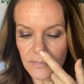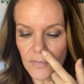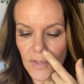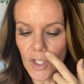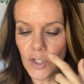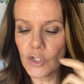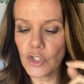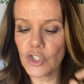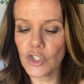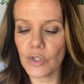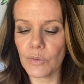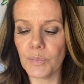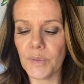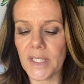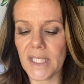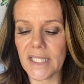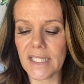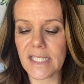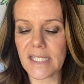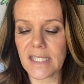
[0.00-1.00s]
You should
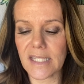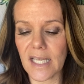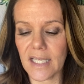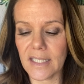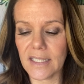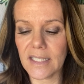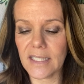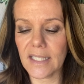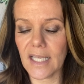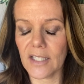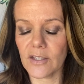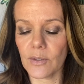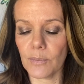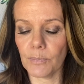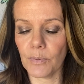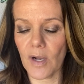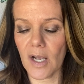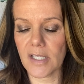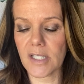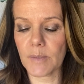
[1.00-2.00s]
be excited at the
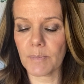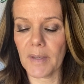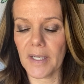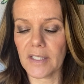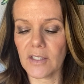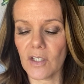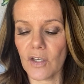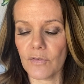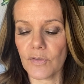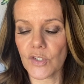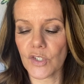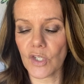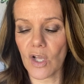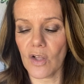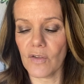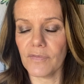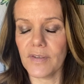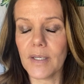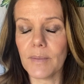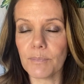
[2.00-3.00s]
prospect of
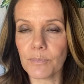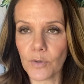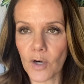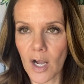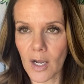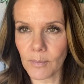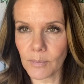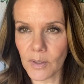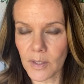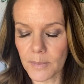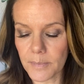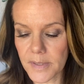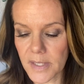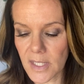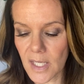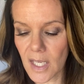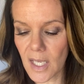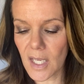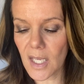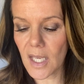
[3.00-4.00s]
solving problems
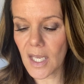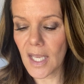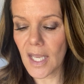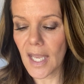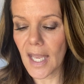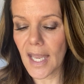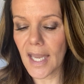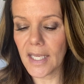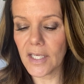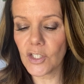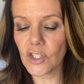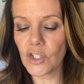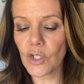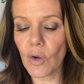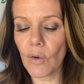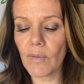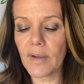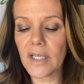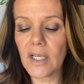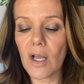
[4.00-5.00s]
and
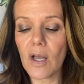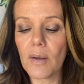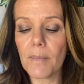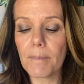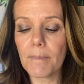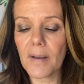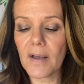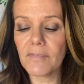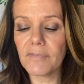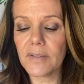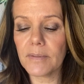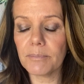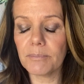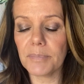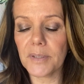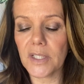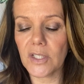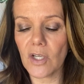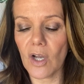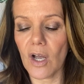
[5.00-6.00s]
going above and
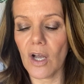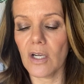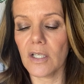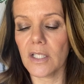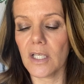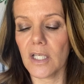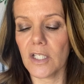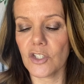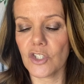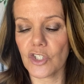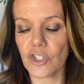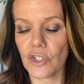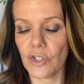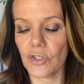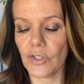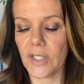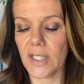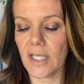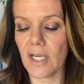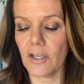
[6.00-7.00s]
beyond,
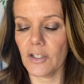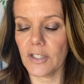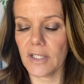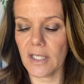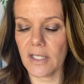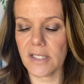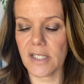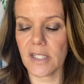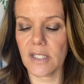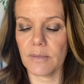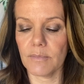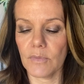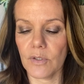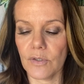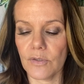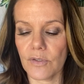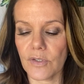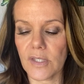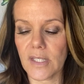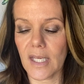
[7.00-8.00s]
assuring our
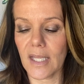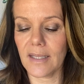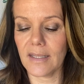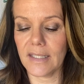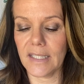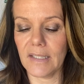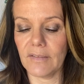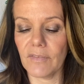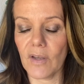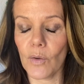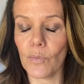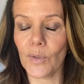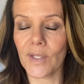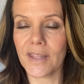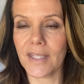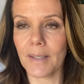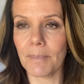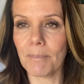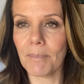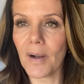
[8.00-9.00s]
customers leave with
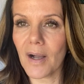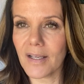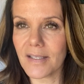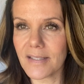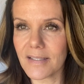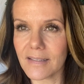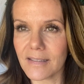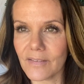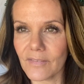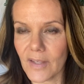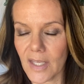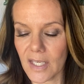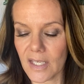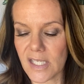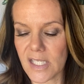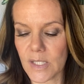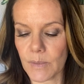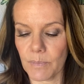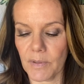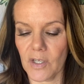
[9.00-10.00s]
a positive
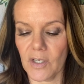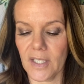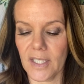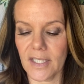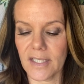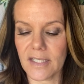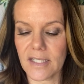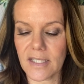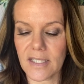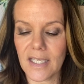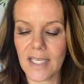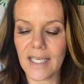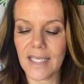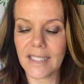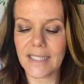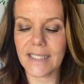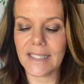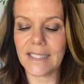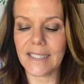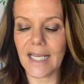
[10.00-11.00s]
experience.
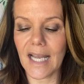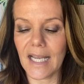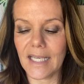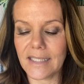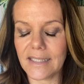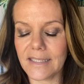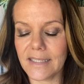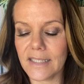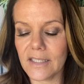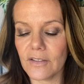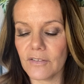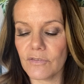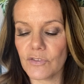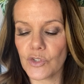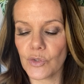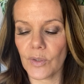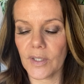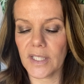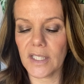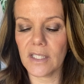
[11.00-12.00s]
The idea of
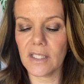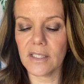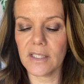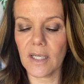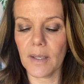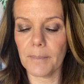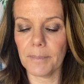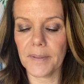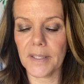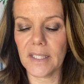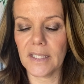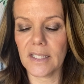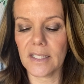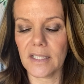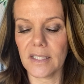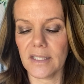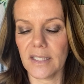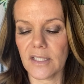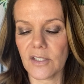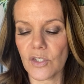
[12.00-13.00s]
joining a company that
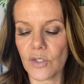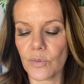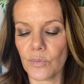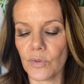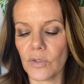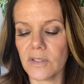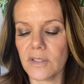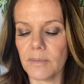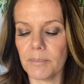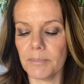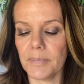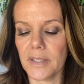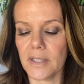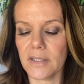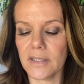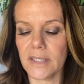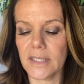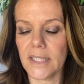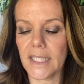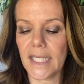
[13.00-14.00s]
connects the world and
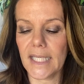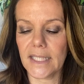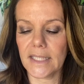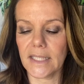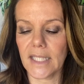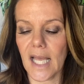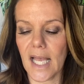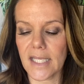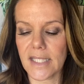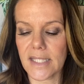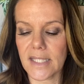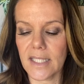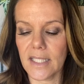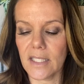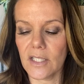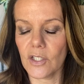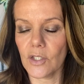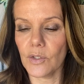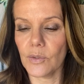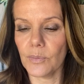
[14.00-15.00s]
building a
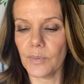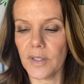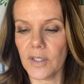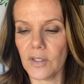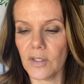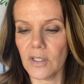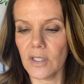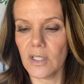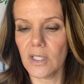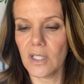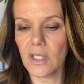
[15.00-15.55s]
lasting career